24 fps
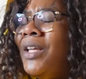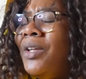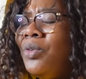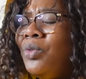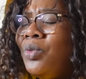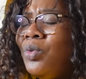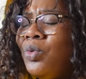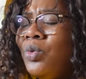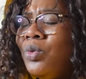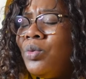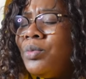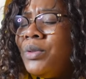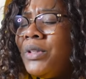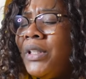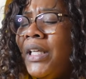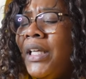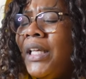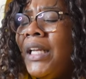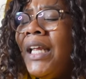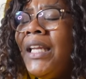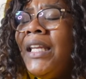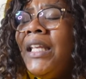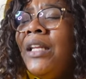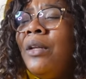You know what I'm
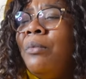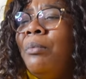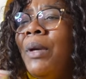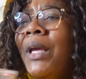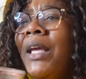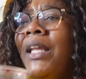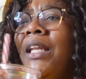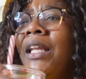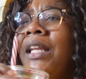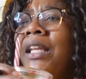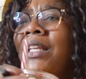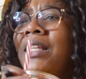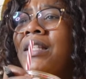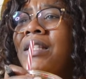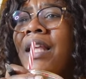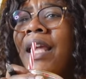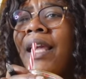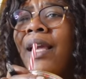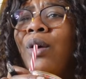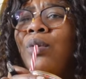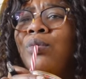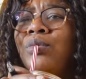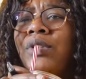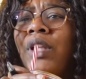saying? I need a man that Lisa
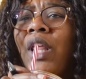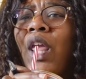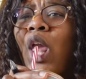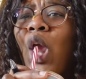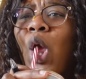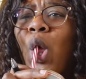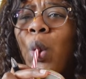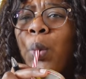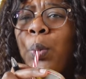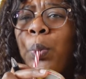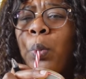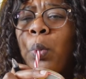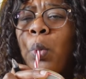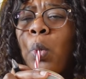ain't gonna steal.